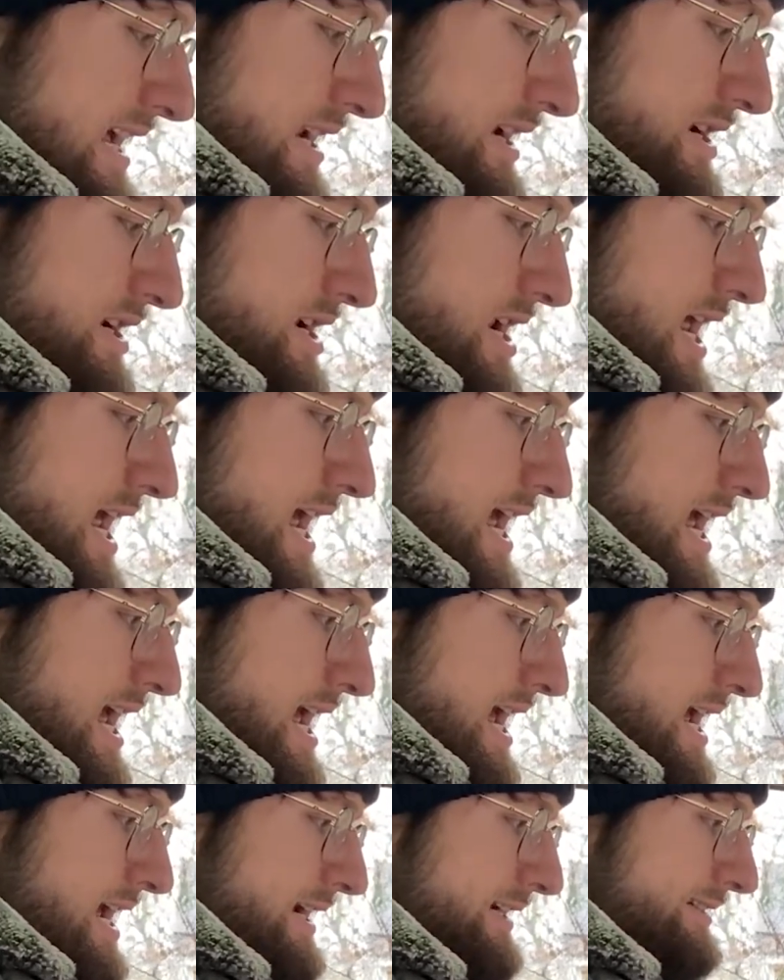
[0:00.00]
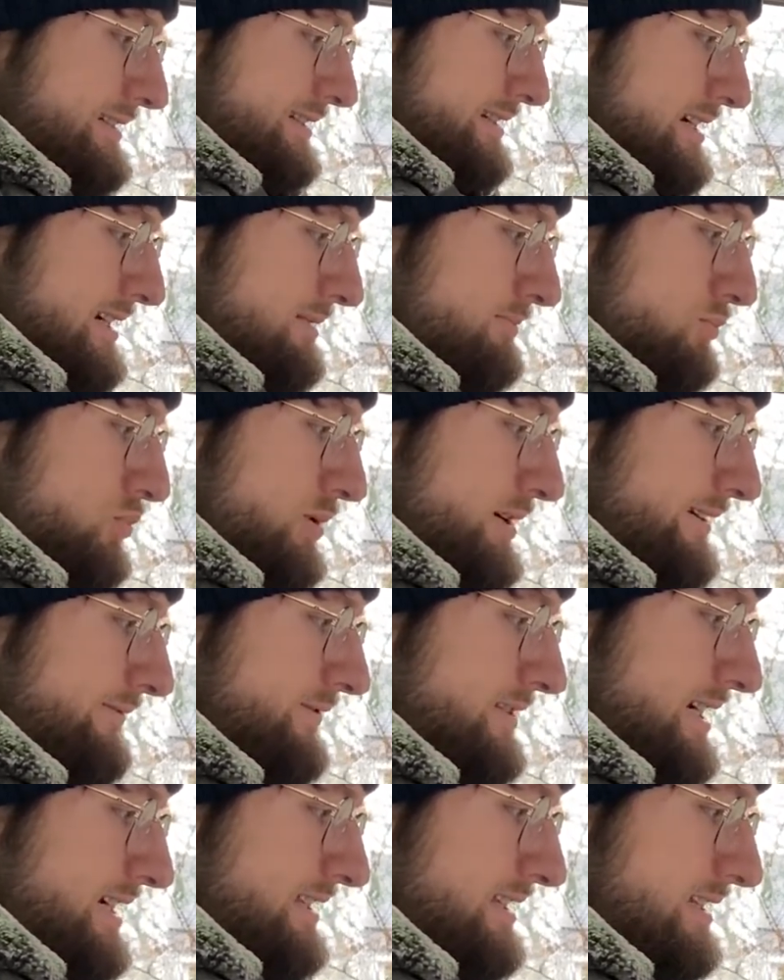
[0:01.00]
Next up, we've
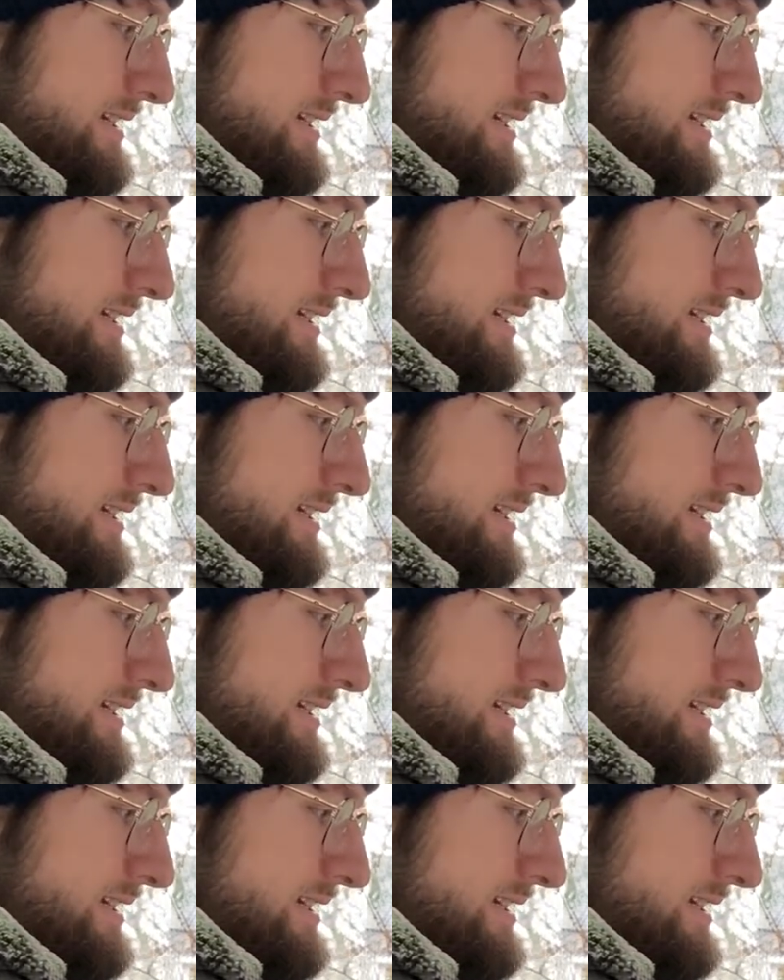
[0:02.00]
got